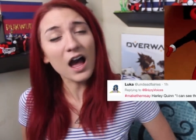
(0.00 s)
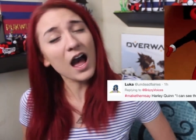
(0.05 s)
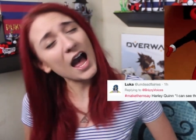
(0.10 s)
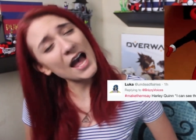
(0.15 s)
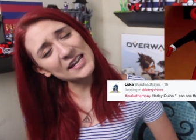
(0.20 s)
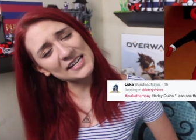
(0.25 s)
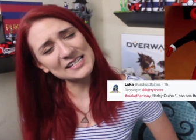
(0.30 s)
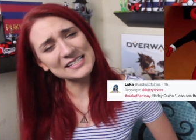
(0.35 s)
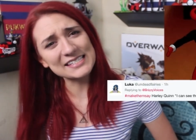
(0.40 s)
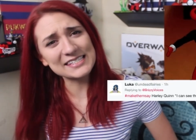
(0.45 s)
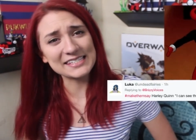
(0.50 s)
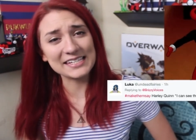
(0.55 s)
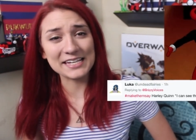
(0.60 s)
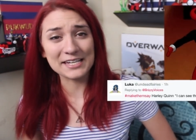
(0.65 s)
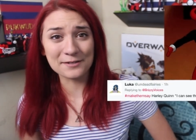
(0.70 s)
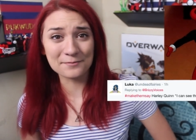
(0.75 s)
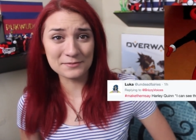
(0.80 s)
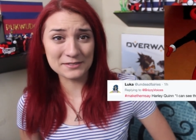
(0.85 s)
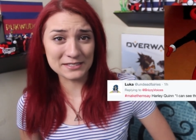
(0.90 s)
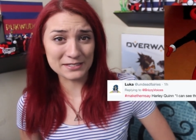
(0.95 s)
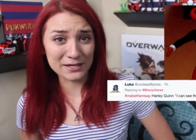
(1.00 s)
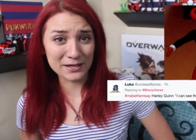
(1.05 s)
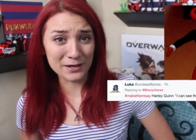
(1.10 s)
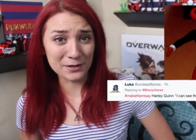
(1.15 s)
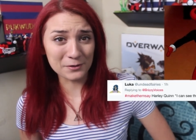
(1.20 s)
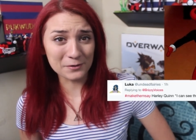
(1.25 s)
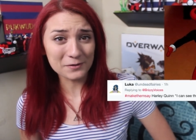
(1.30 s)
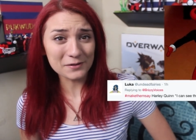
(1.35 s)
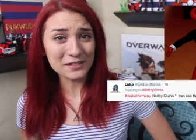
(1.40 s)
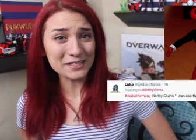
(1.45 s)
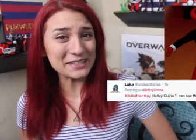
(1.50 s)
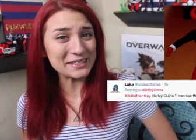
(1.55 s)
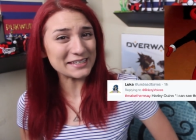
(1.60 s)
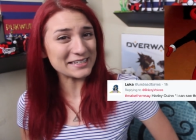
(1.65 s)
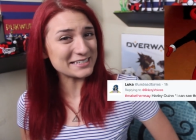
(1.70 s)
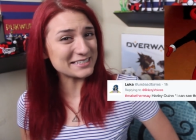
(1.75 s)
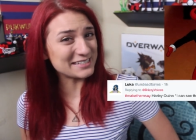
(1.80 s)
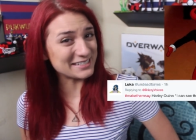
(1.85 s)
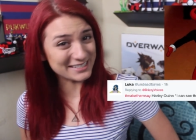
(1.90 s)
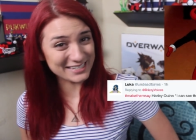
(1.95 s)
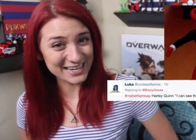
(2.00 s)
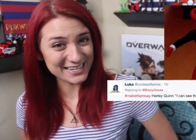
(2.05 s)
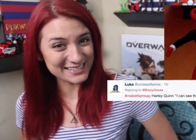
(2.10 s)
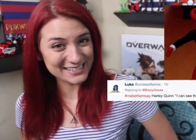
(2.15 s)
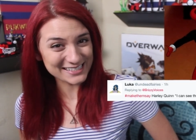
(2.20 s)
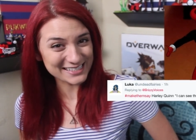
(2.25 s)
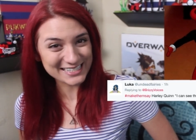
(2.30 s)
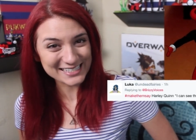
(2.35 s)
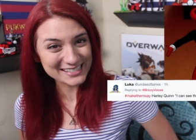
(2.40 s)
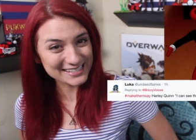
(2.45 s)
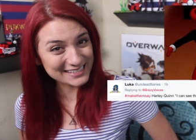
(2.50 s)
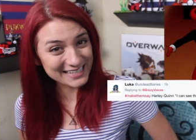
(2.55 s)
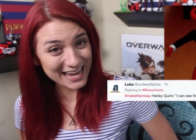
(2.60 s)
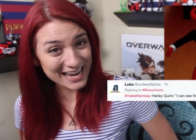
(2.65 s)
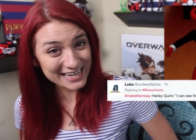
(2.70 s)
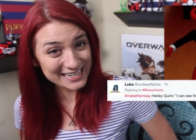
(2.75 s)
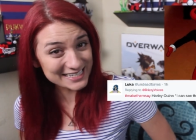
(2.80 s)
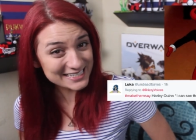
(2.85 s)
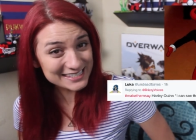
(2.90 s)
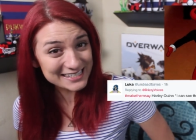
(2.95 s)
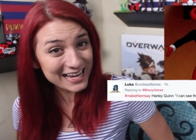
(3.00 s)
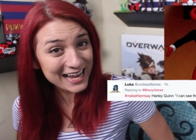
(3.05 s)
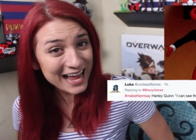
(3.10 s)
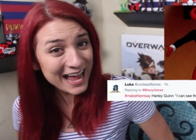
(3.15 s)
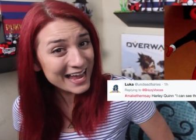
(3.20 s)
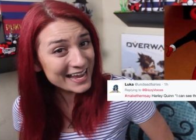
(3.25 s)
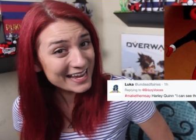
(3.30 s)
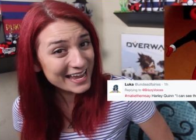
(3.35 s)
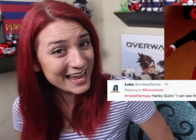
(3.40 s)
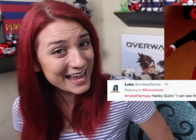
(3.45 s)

I can see him too. You're just as sane as I